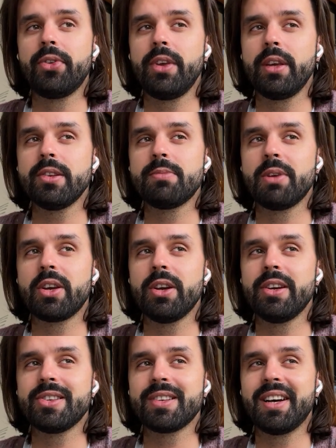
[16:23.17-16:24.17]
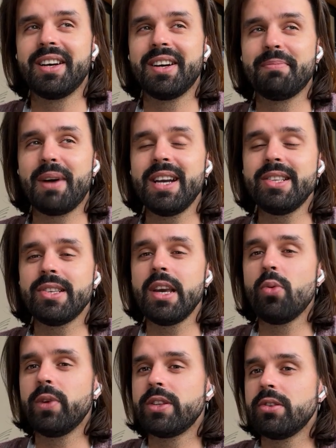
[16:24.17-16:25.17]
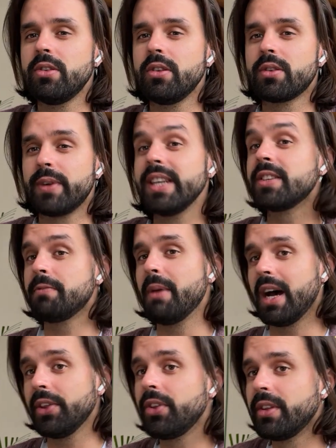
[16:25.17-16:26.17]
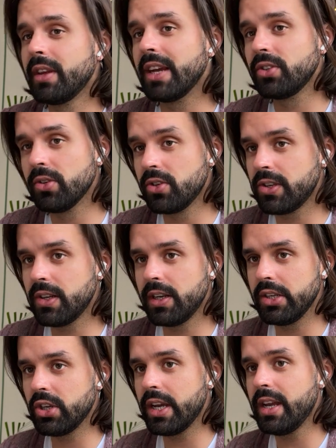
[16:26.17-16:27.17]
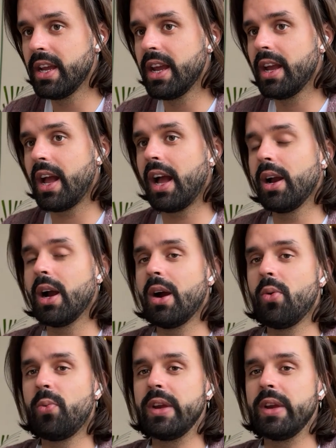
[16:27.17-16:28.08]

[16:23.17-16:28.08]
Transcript: things because I'd say we do creative math at UGC Ninja.